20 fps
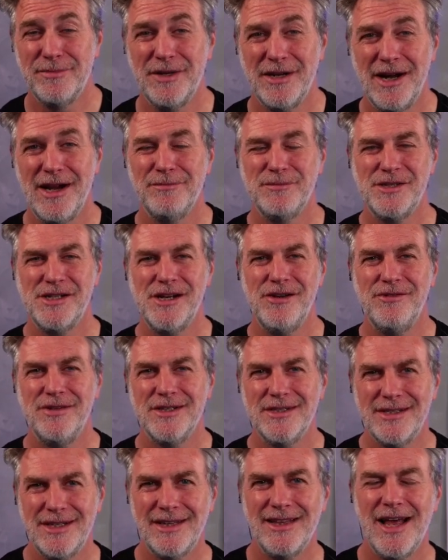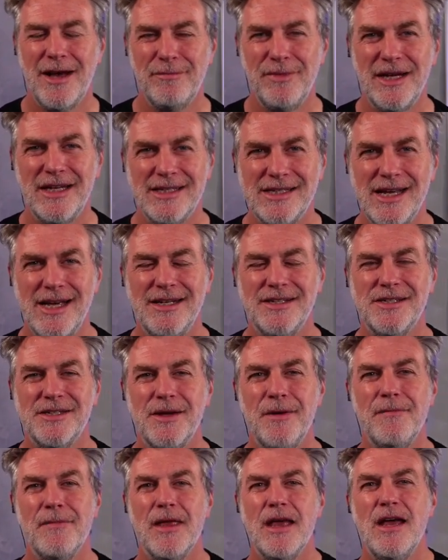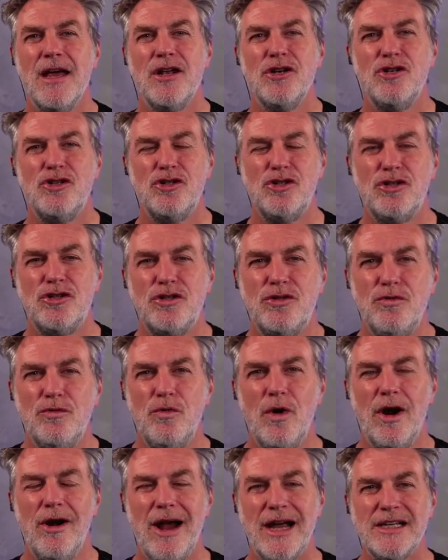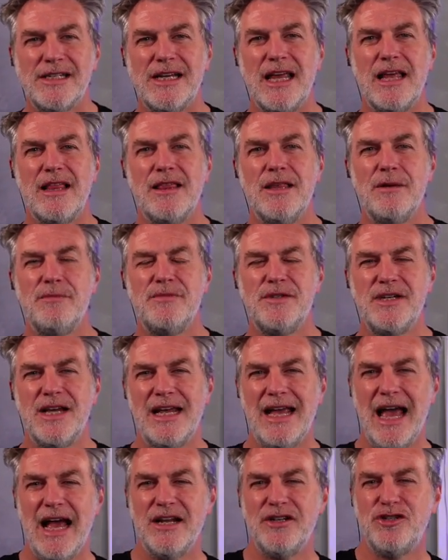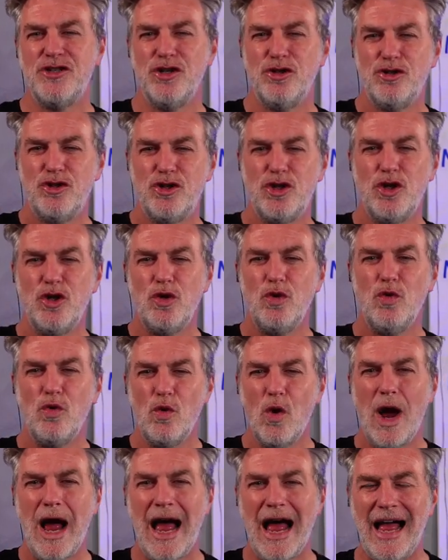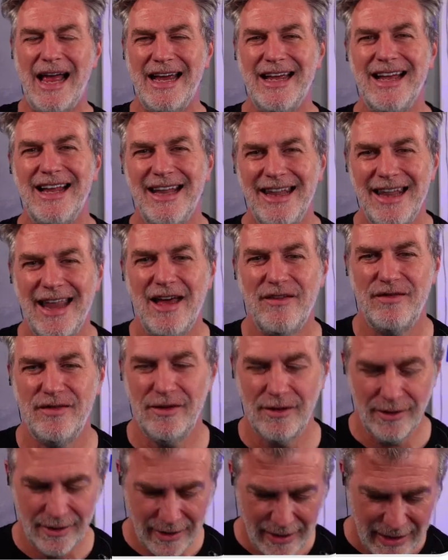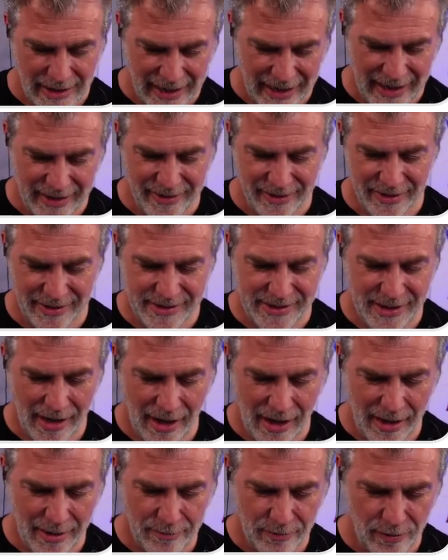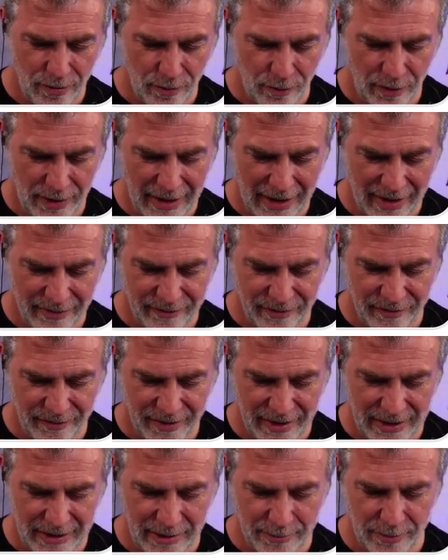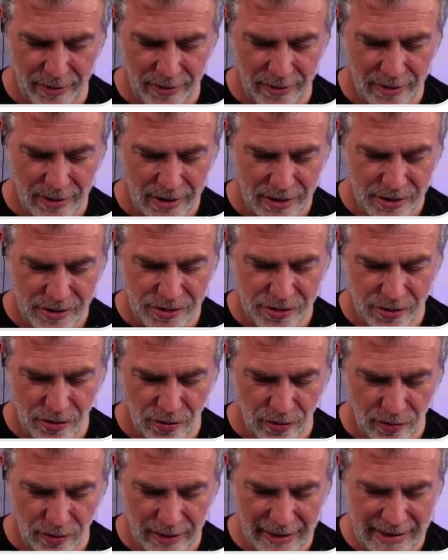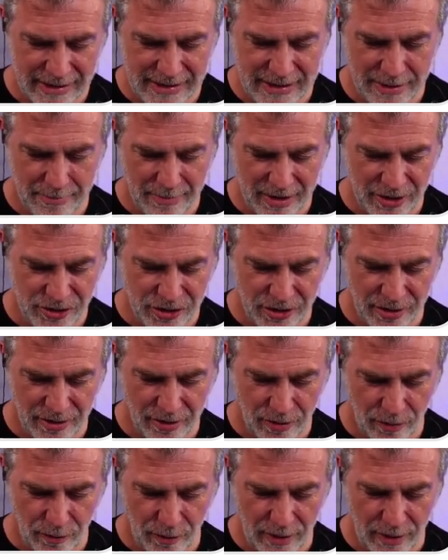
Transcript: I'm serious. Did that make sense? We're asking them to get to too high a level in the time that we have available. So let's imagine that